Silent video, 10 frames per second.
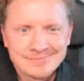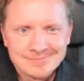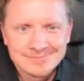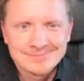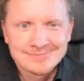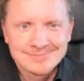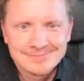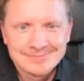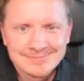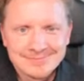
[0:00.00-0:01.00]

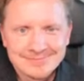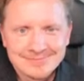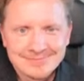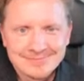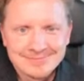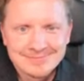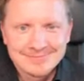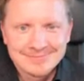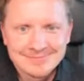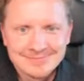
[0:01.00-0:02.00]

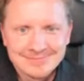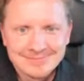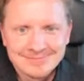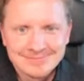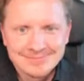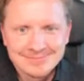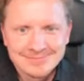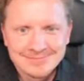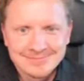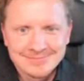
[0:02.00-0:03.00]

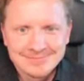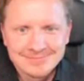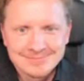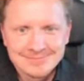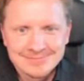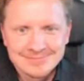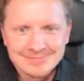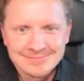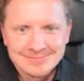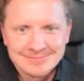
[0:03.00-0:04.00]

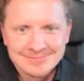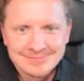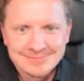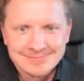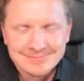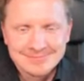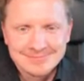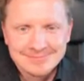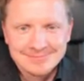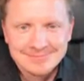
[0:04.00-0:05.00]

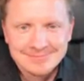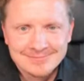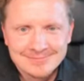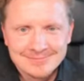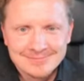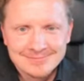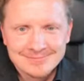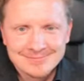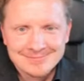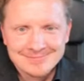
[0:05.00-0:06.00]

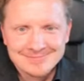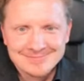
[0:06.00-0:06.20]
(not speaking)